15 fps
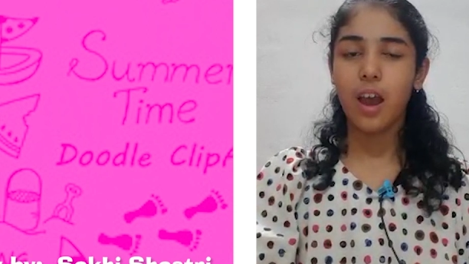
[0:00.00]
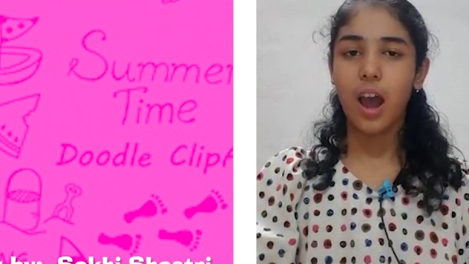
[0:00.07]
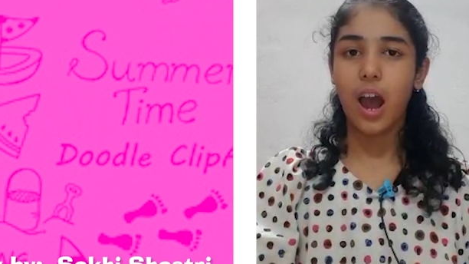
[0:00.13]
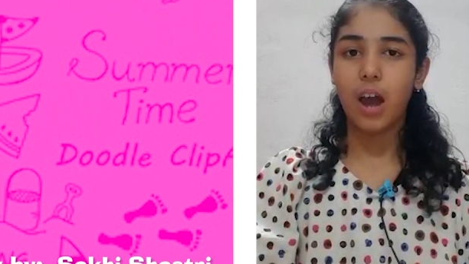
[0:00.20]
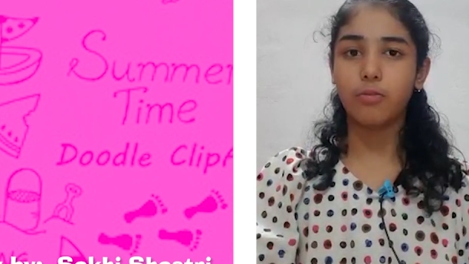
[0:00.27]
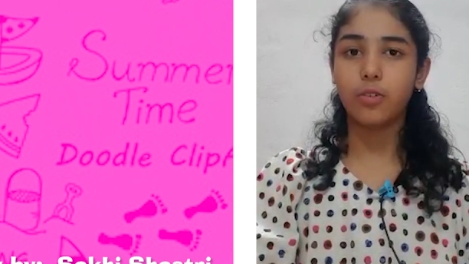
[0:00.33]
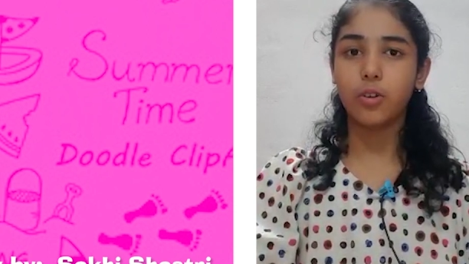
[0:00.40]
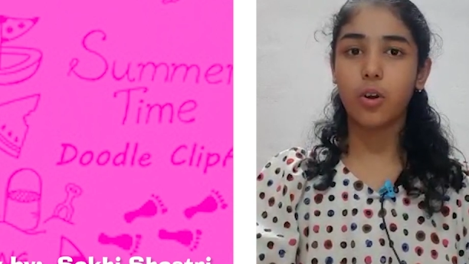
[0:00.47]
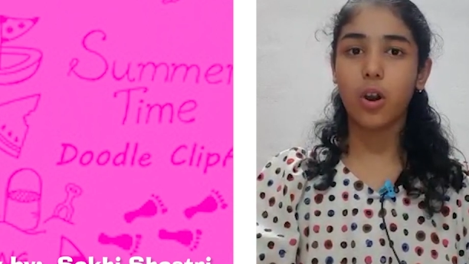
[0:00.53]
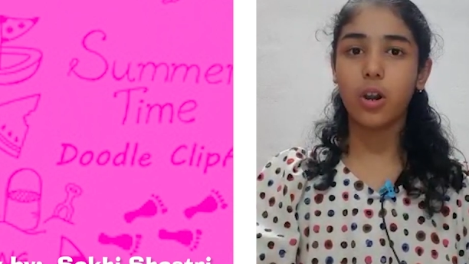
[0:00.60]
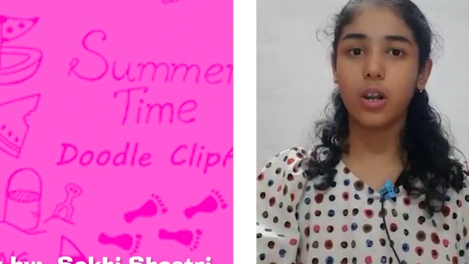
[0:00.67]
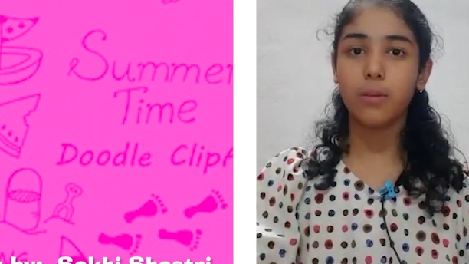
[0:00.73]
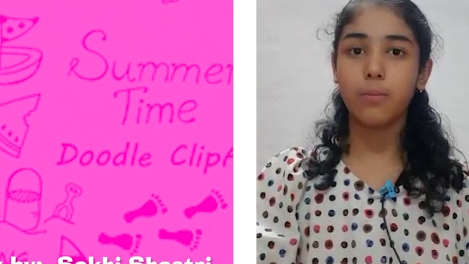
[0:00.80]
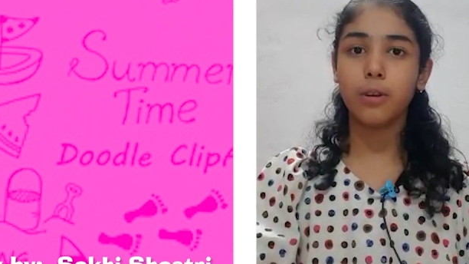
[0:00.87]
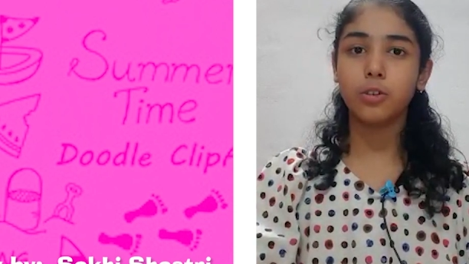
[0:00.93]
After
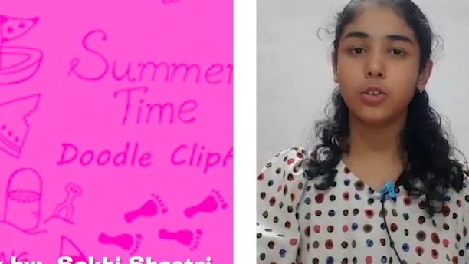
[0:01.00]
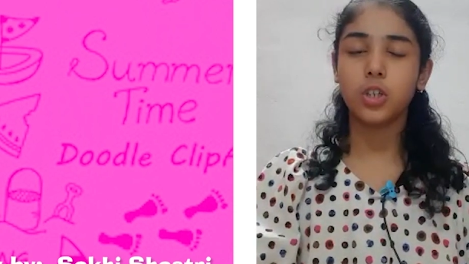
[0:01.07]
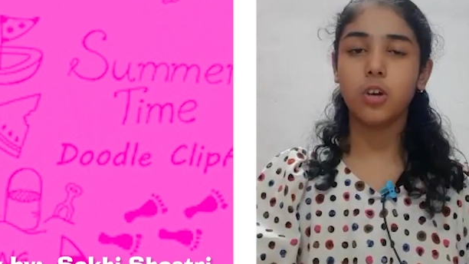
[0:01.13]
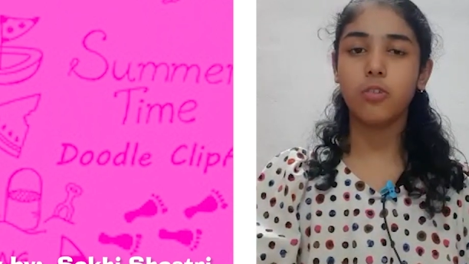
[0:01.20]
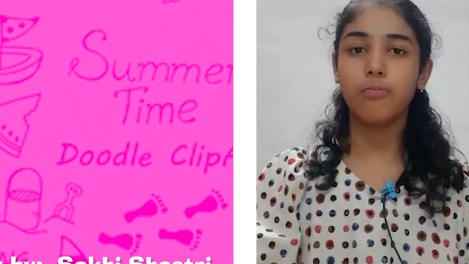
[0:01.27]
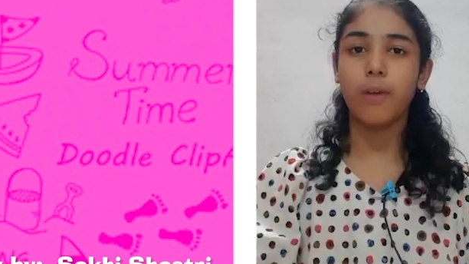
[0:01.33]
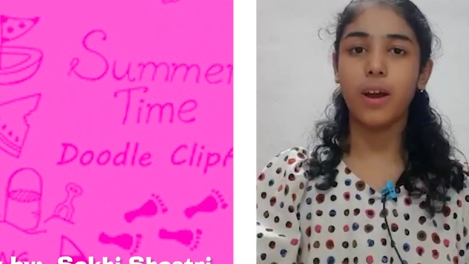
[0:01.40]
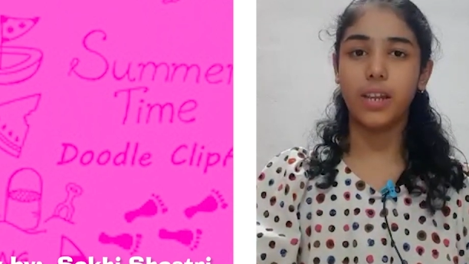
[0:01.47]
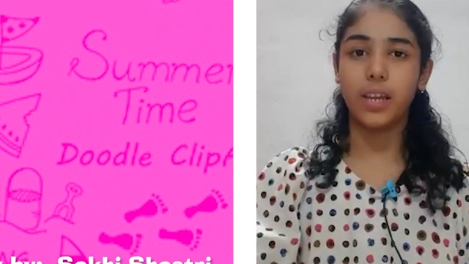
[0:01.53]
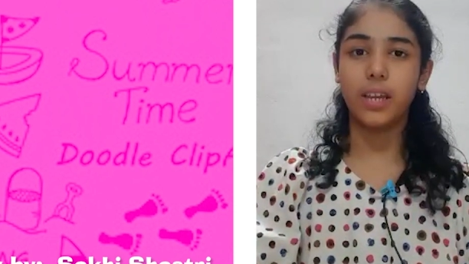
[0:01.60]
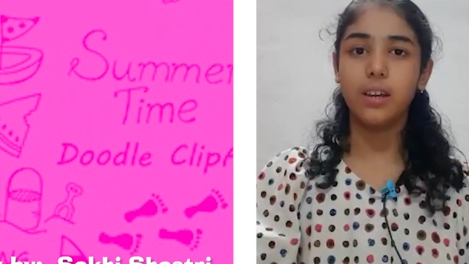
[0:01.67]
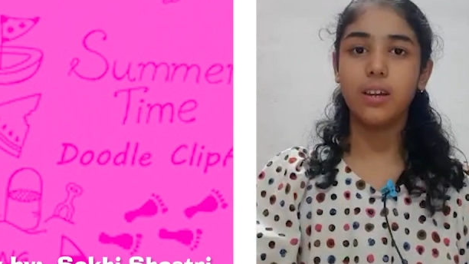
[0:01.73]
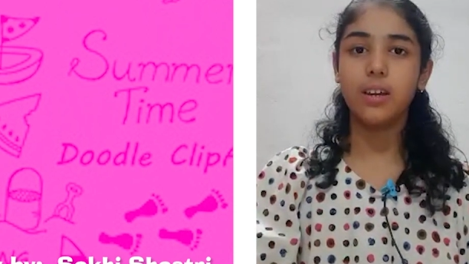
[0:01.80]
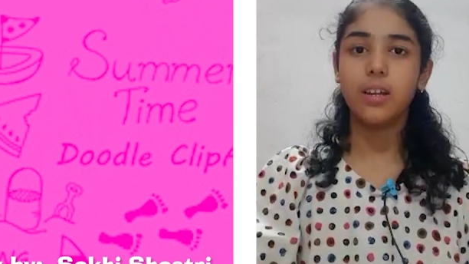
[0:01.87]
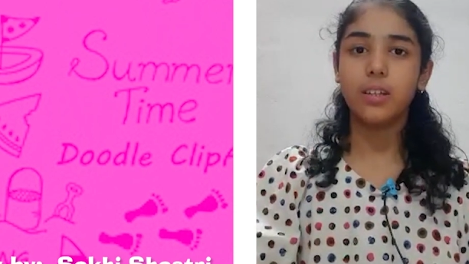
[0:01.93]
contribution of money,
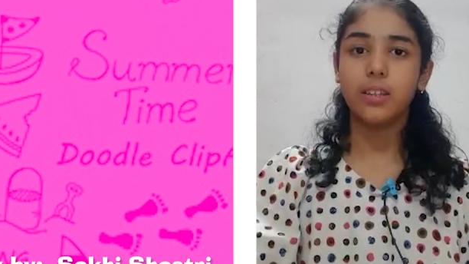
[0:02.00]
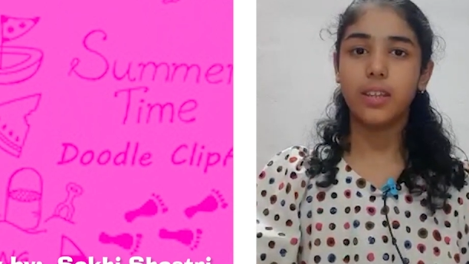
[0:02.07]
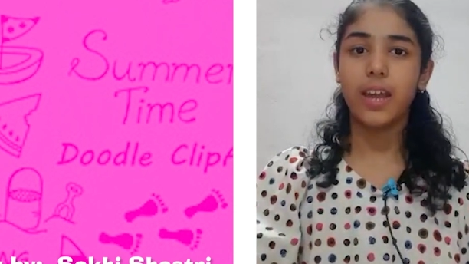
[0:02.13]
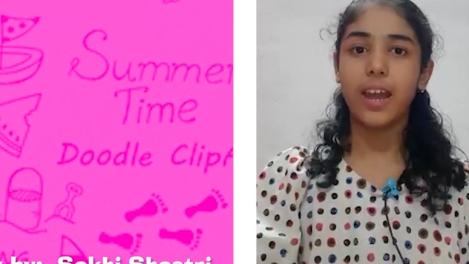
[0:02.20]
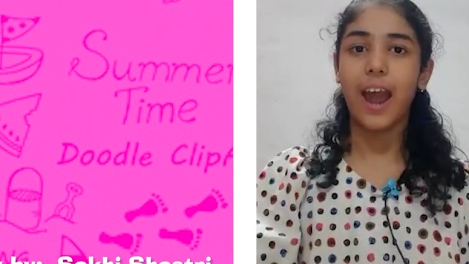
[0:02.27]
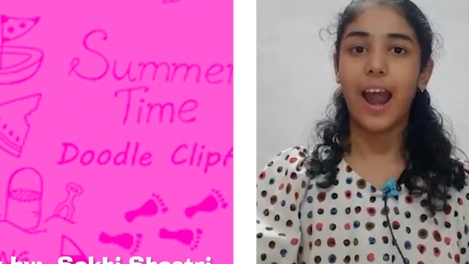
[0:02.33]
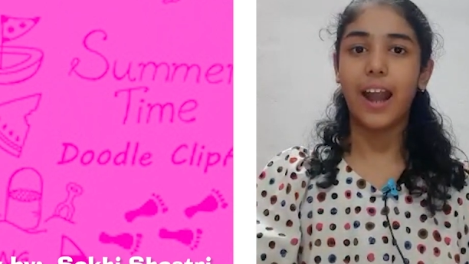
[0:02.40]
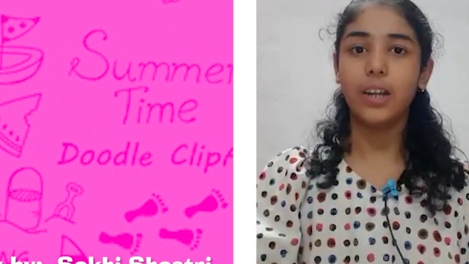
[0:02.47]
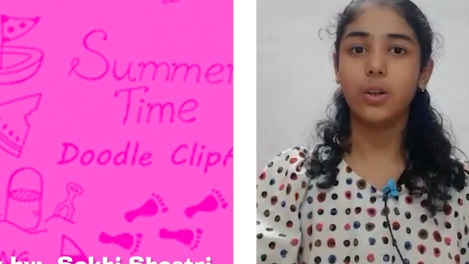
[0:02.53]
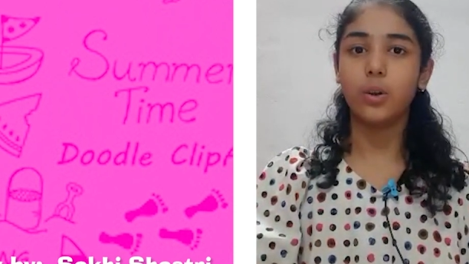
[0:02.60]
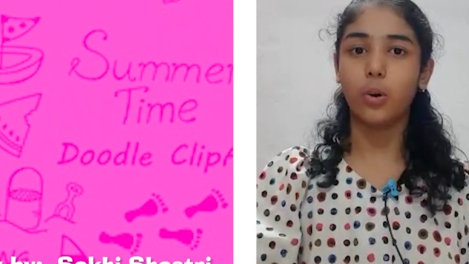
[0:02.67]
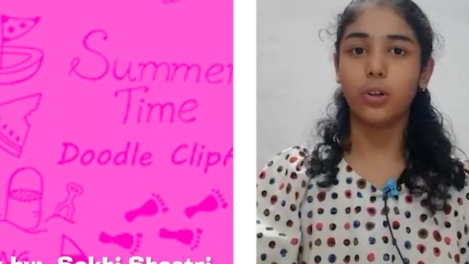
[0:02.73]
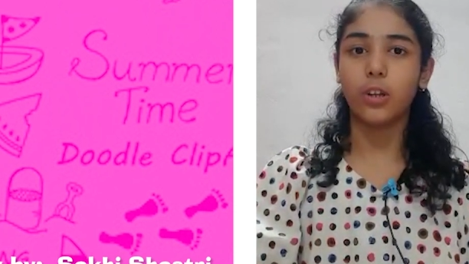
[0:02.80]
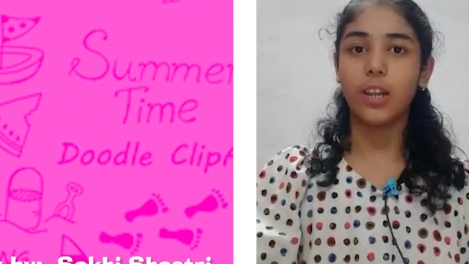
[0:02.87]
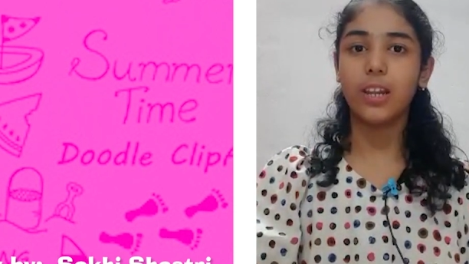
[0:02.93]
they had
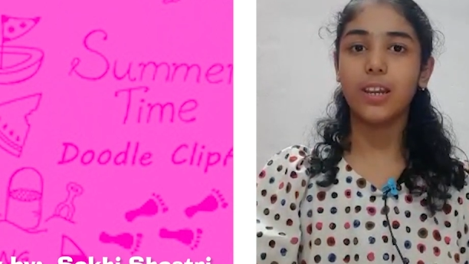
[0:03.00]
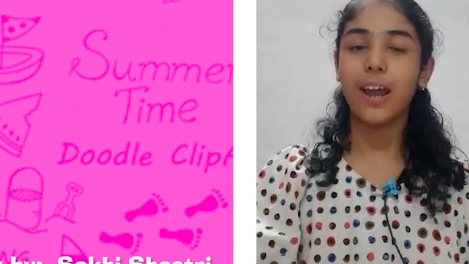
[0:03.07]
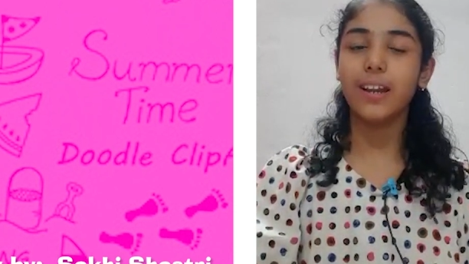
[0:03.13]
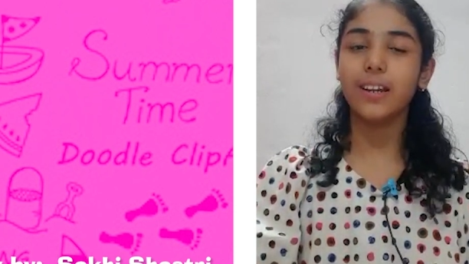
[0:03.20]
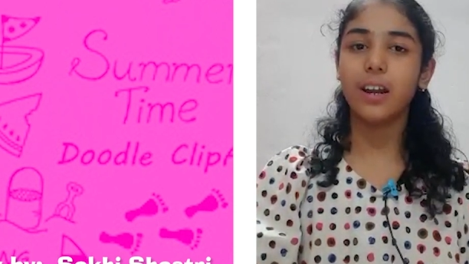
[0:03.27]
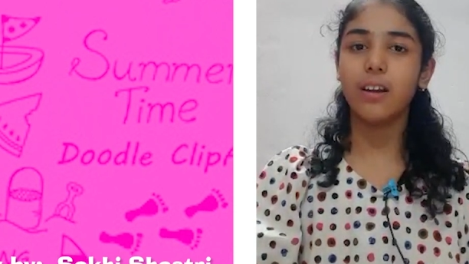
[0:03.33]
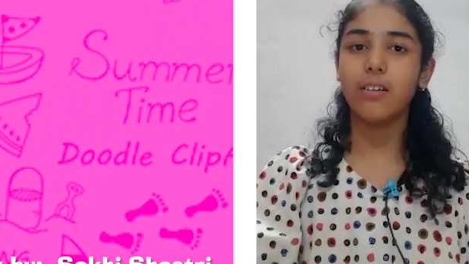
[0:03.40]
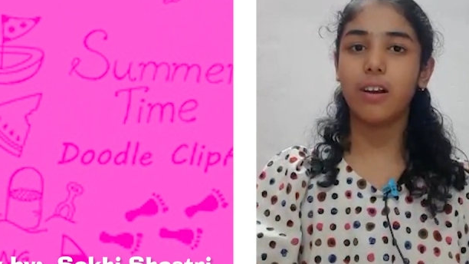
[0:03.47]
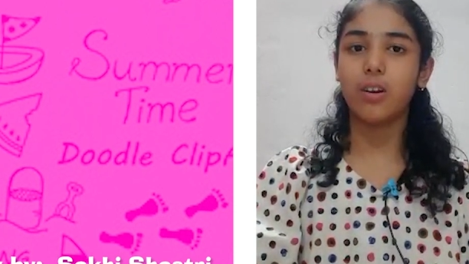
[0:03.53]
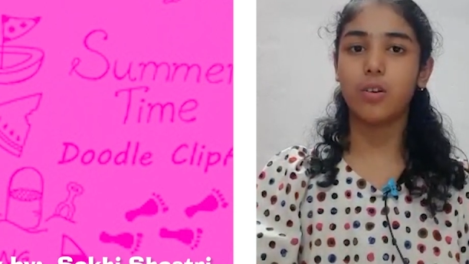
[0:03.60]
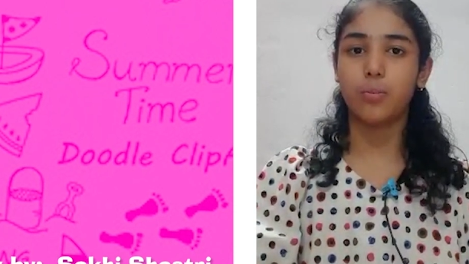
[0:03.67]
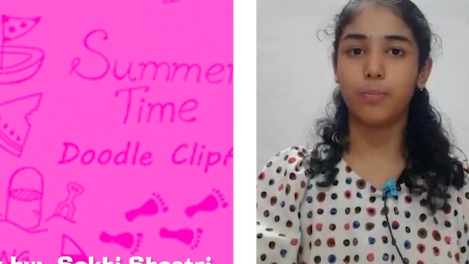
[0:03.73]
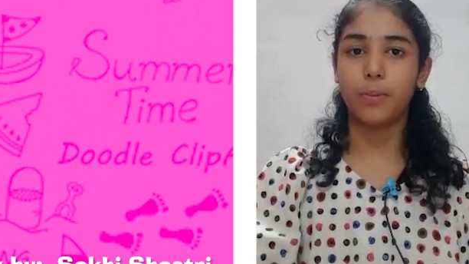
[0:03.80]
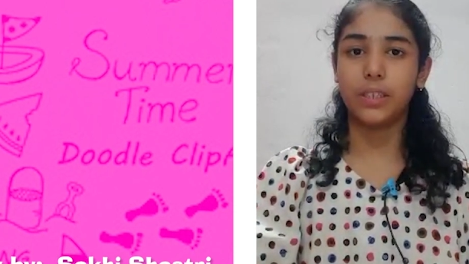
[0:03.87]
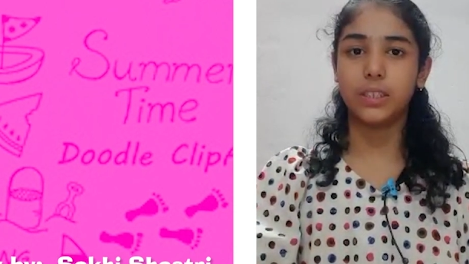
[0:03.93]
totally 900
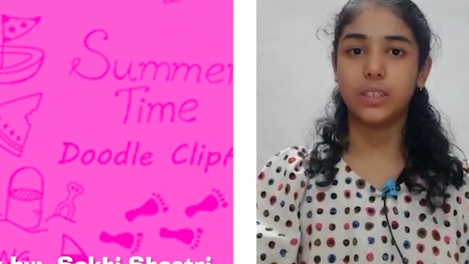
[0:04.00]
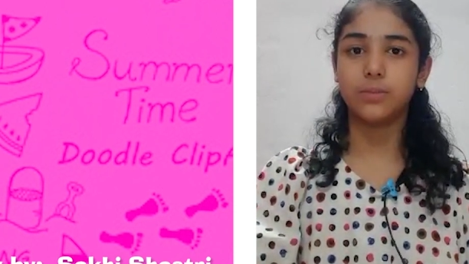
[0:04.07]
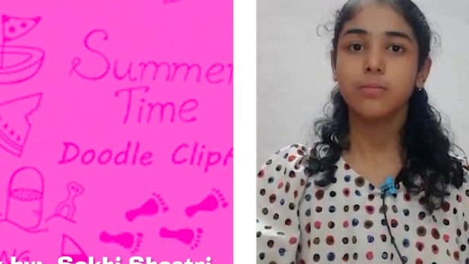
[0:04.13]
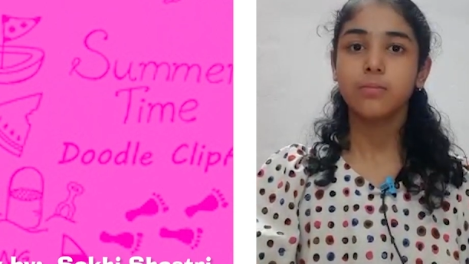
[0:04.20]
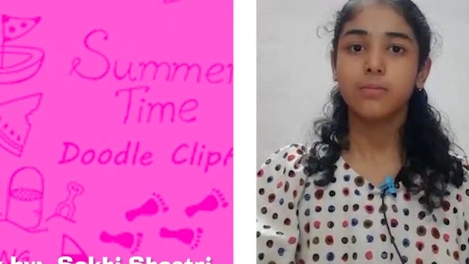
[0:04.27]
rupees.